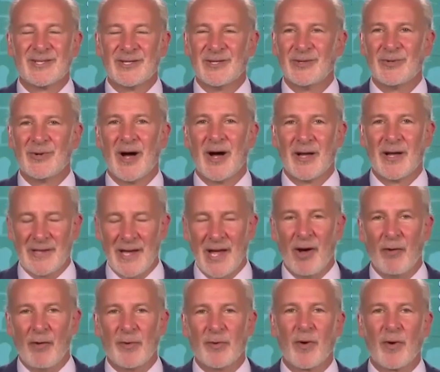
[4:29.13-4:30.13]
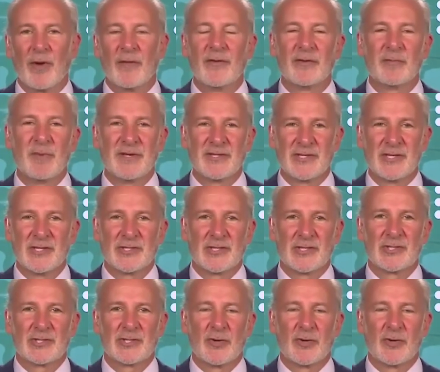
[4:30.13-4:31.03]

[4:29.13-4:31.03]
to help me run these businesses.